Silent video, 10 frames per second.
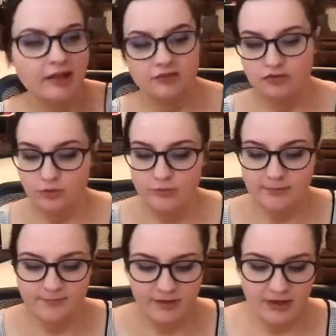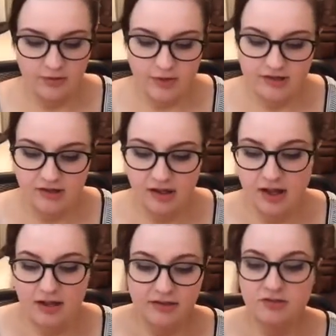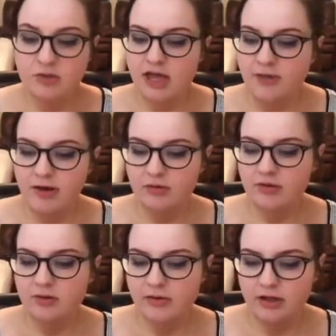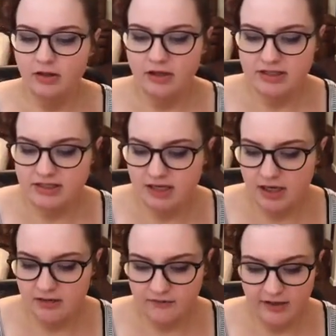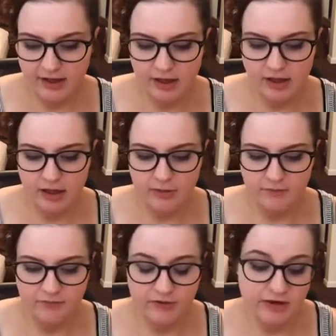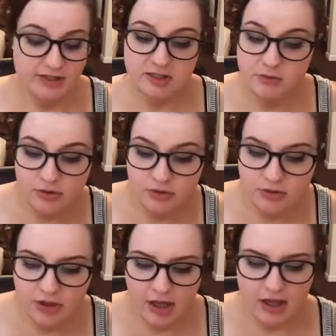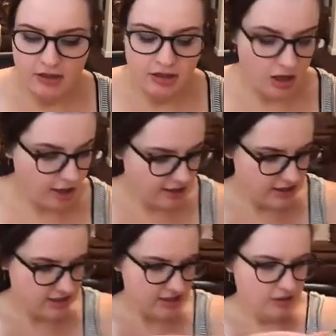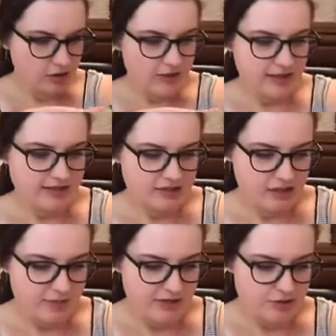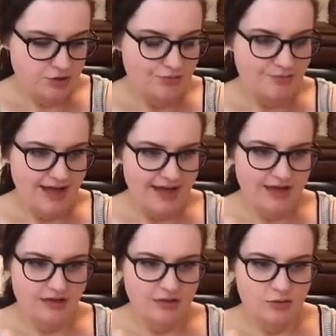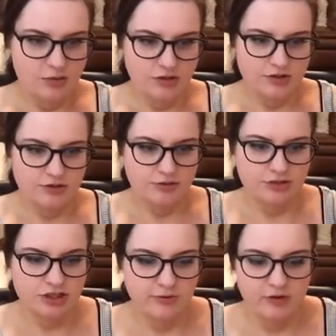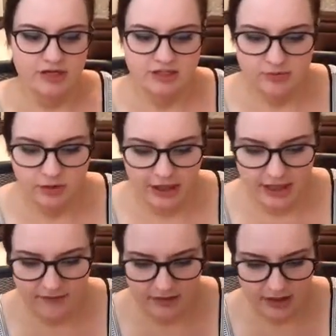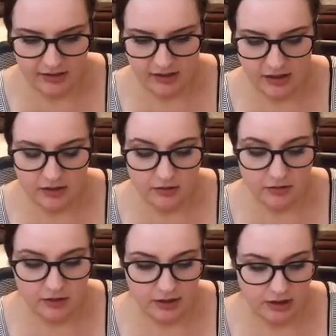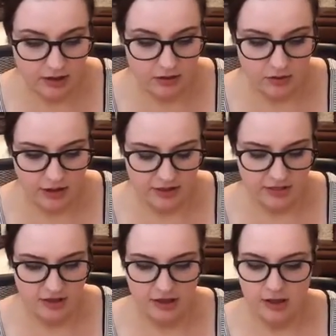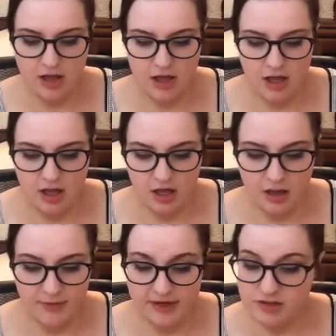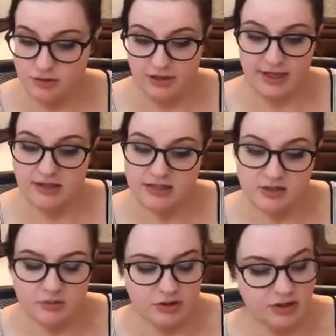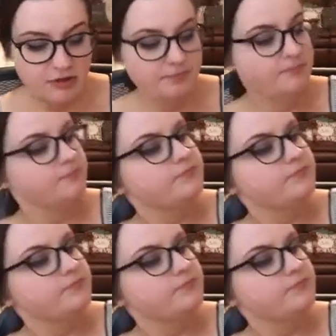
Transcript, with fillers: how stupid. Anyways, this one came out really well. It's kind of like um, very smooth. Not, It doesn't look like it's going to be too matte or too shimmery. It doesn't really have any like glitter in it or anything. Um, I do like this one.